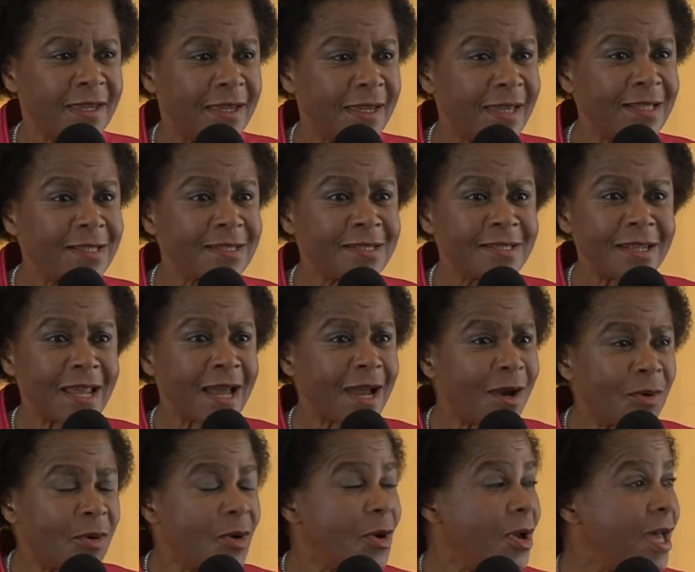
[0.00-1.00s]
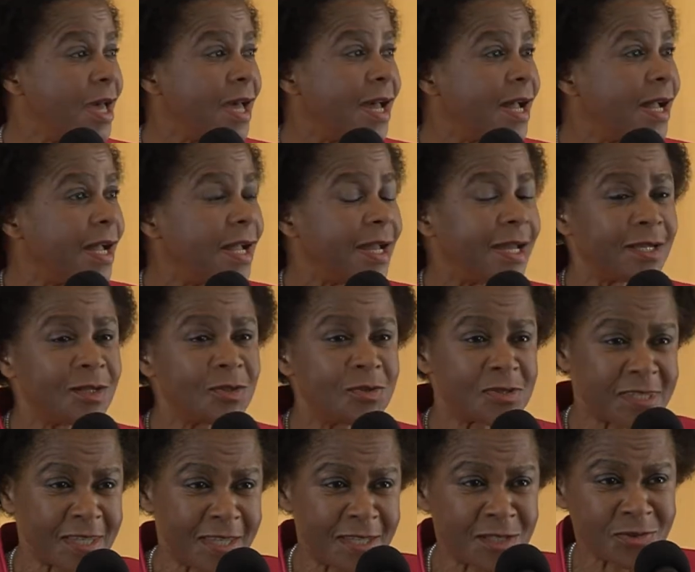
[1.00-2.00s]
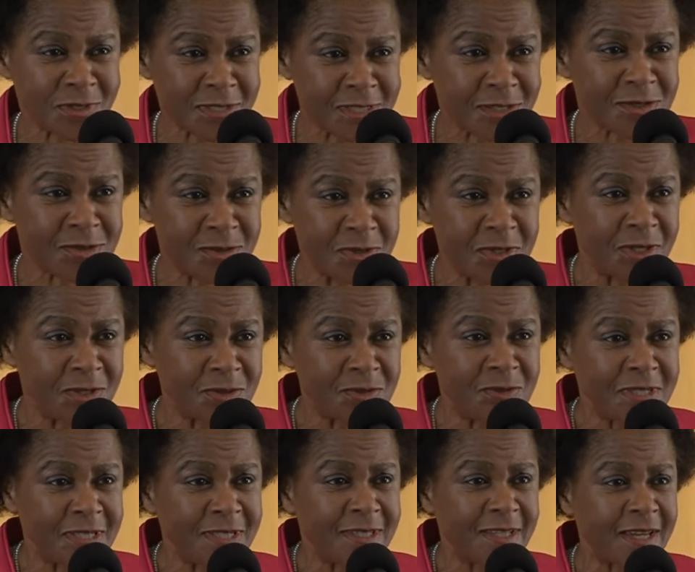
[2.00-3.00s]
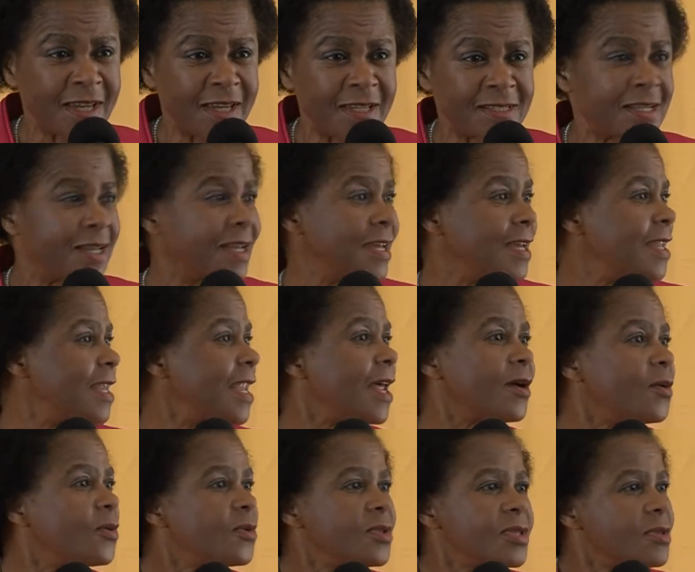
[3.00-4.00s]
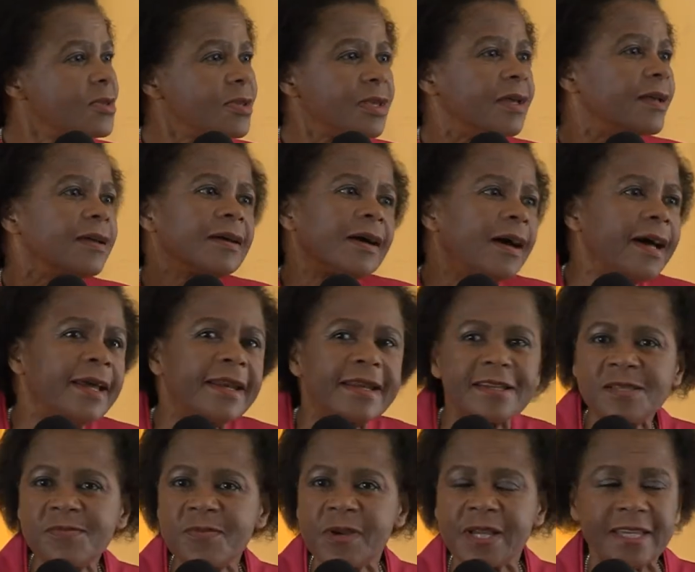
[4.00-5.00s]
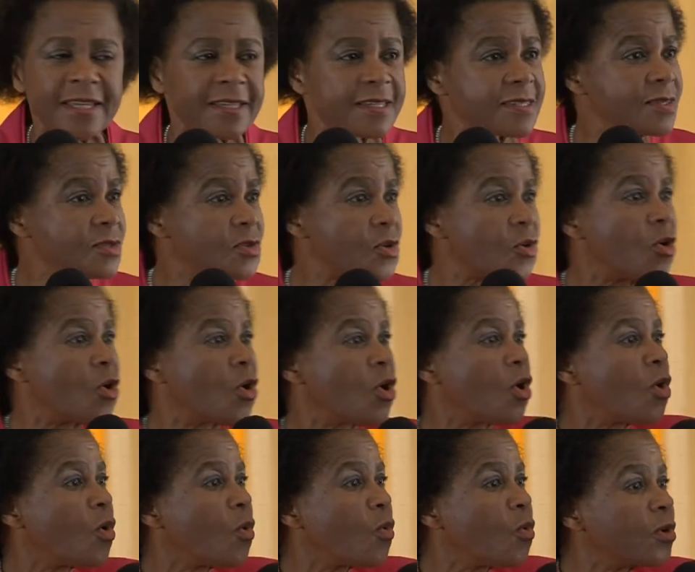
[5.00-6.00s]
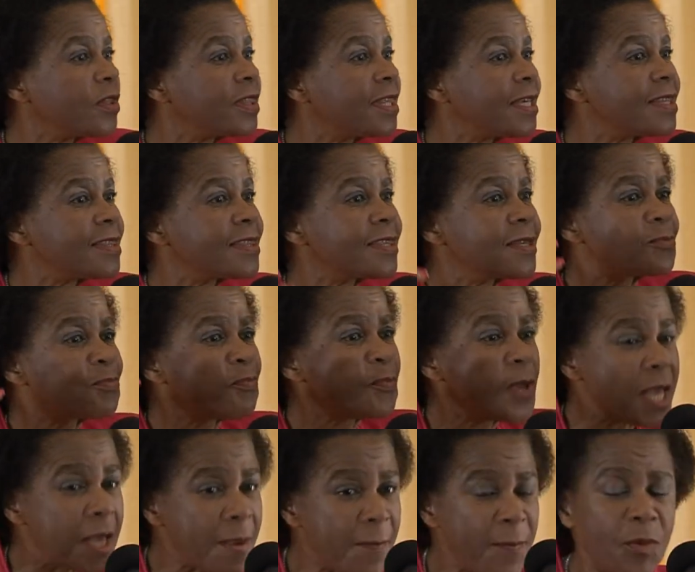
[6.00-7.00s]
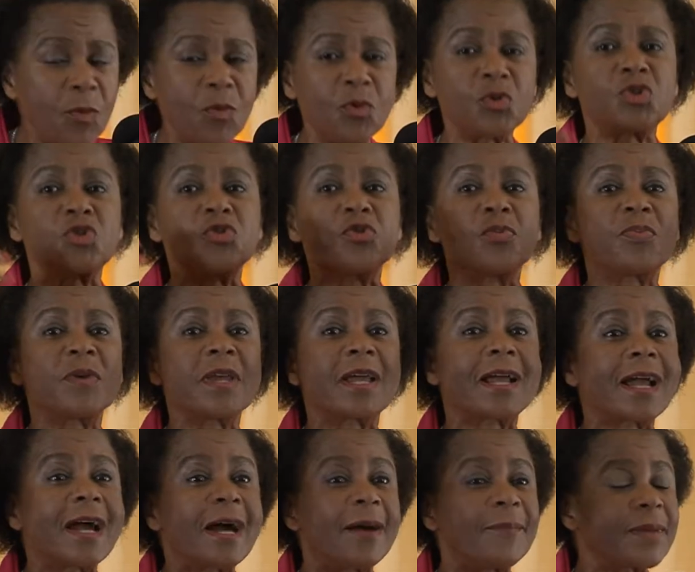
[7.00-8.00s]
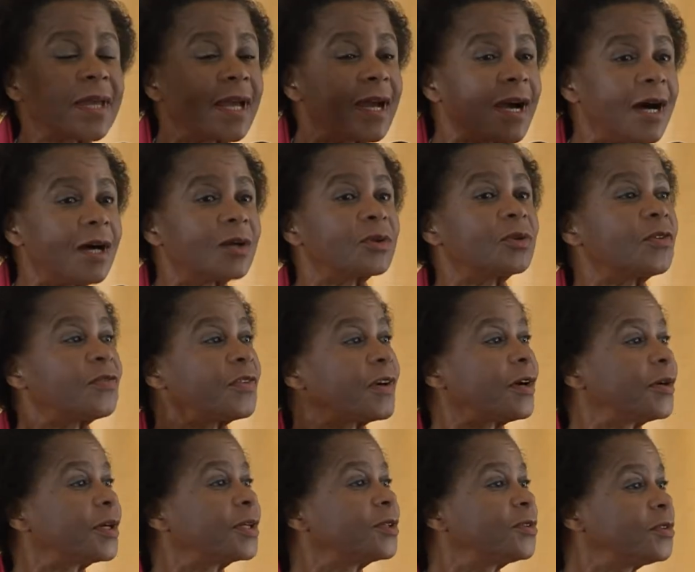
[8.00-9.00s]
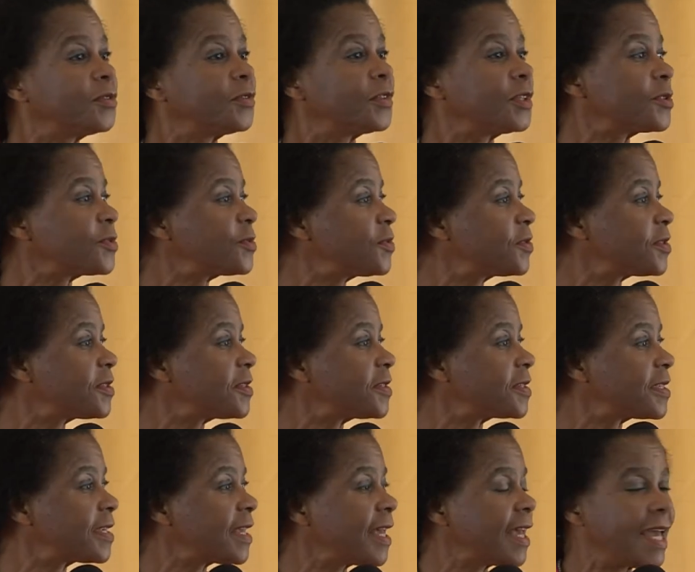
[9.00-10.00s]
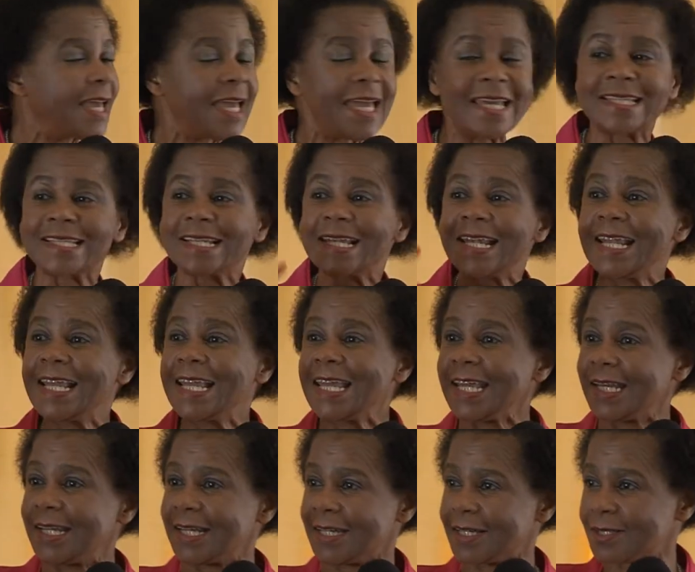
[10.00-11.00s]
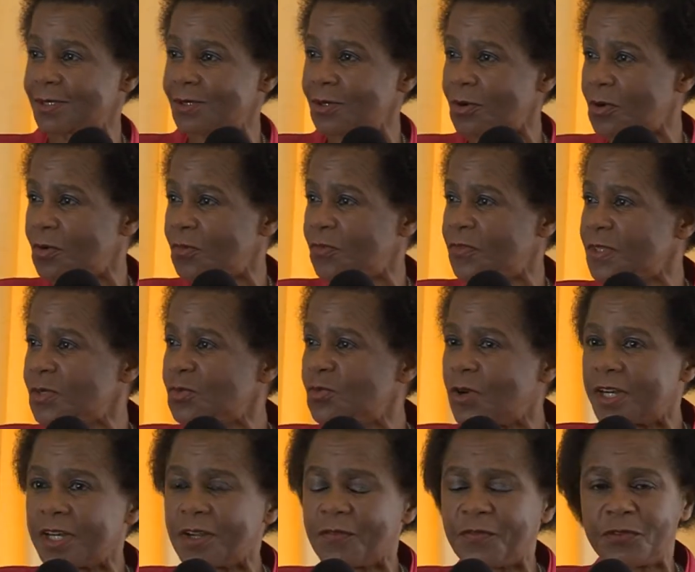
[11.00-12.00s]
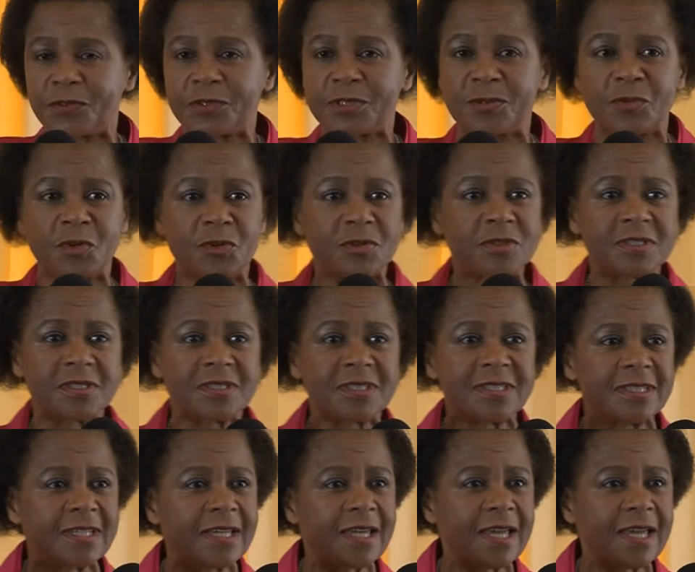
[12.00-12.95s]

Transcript: And now, and you say it was a student who did the hijack. Now, arrest my case. So the people who should be coming out of our universities as leaders of this wonderful democracy